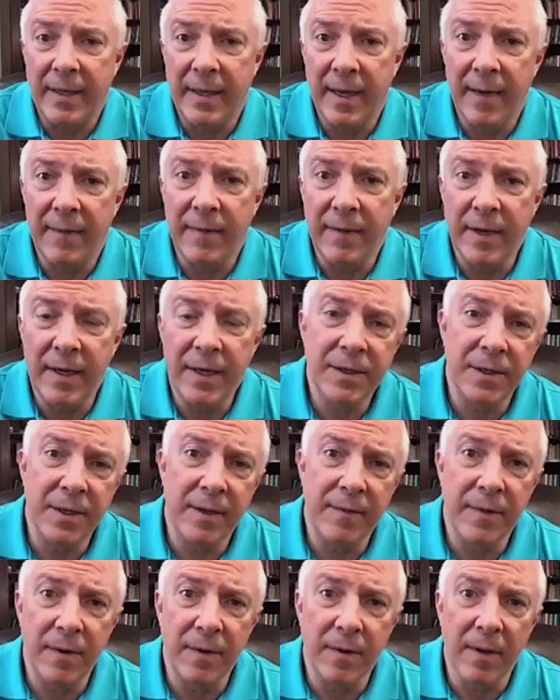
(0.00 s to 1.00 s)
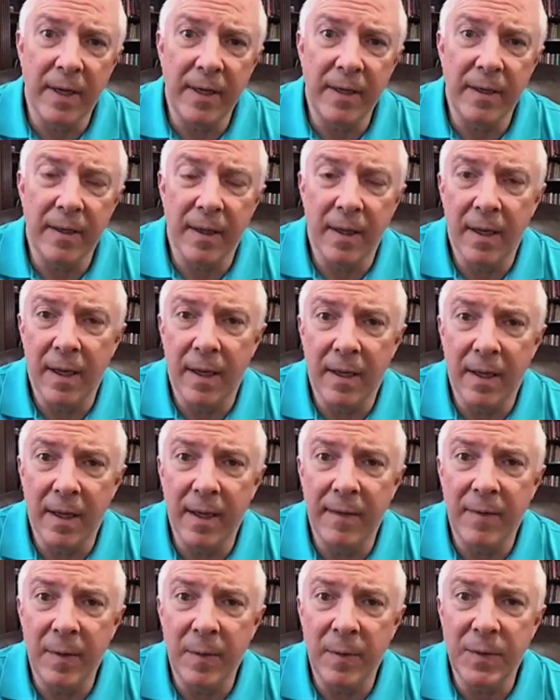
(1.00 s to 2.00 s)
definition, if you're
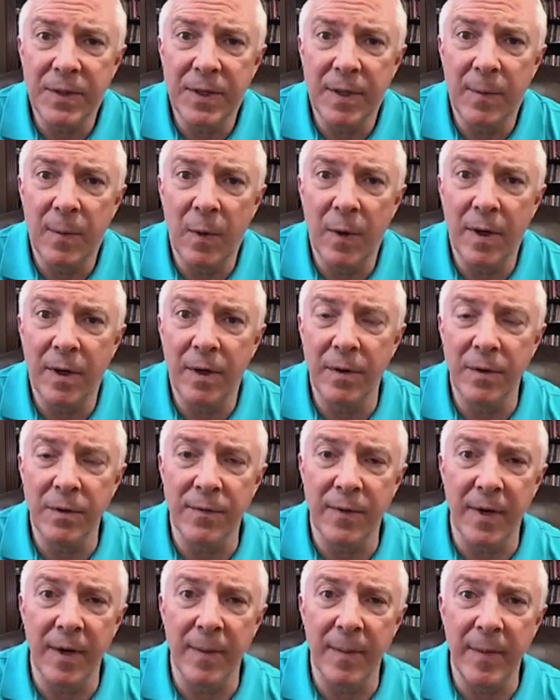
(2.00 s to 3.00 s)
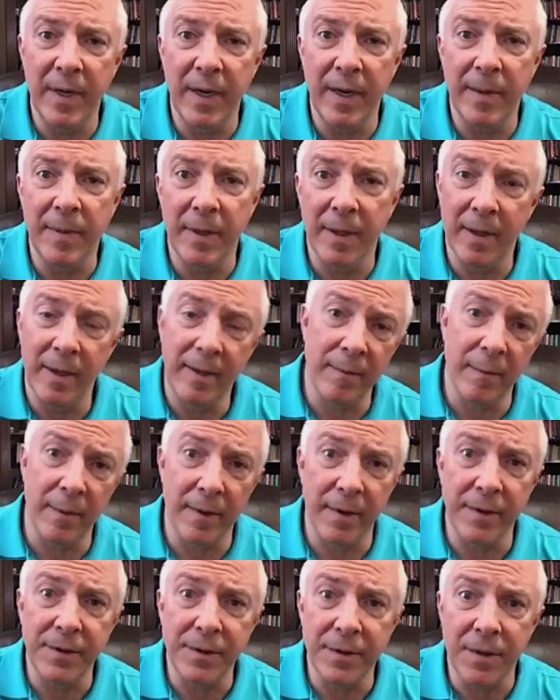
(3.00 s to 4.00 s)
living with someone who's very manipulative,
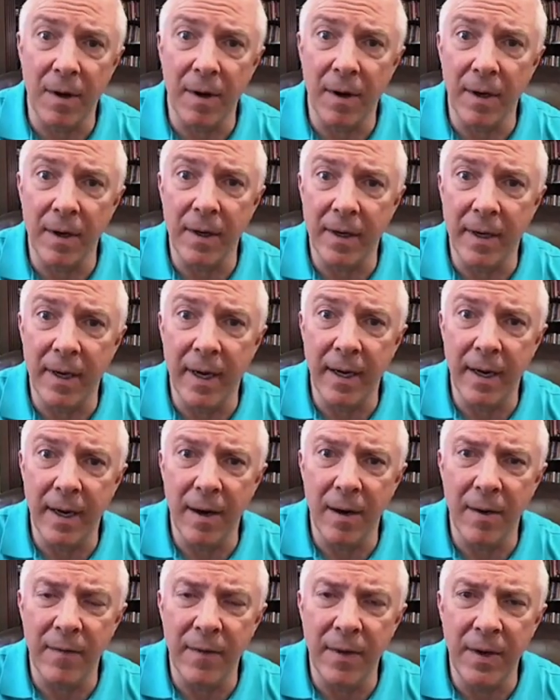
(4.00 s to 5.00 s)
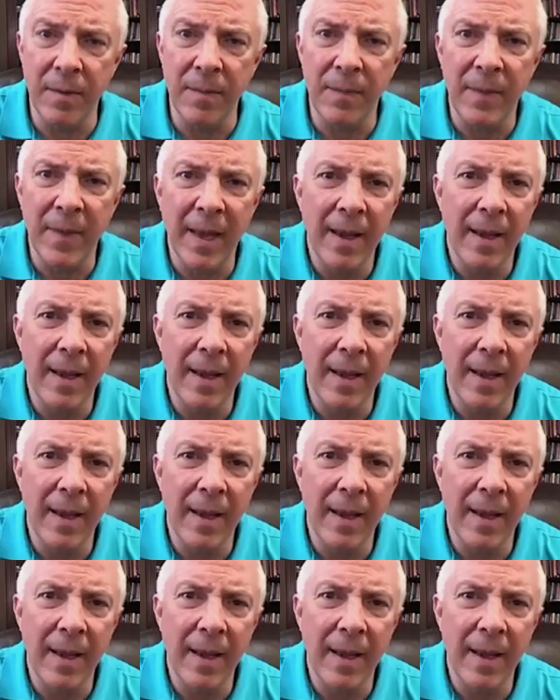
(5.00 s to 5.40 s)
well, they sure aren't going to take care of you.